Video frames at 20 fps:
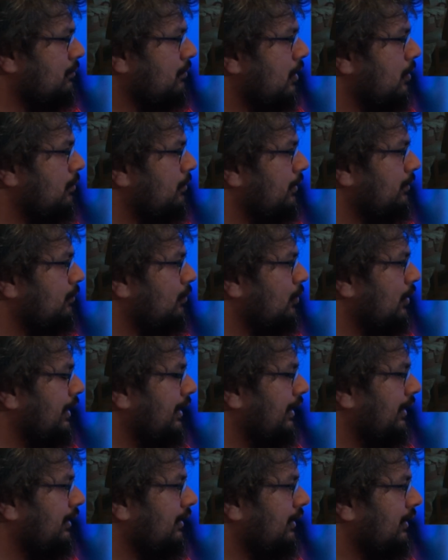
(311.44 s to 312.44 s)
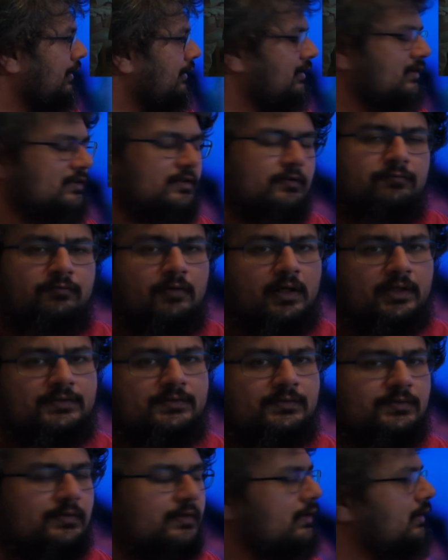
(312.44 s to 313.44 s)
a moment where there's a
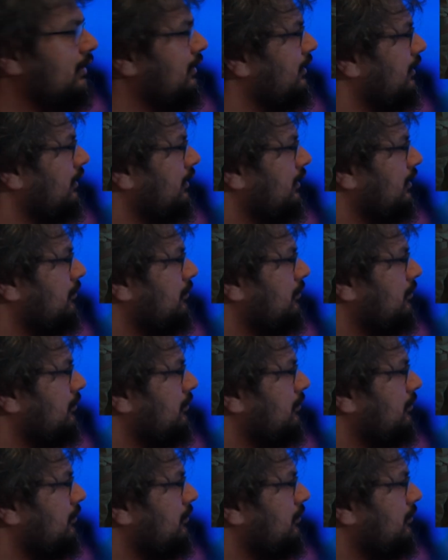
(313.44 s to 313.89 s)
foster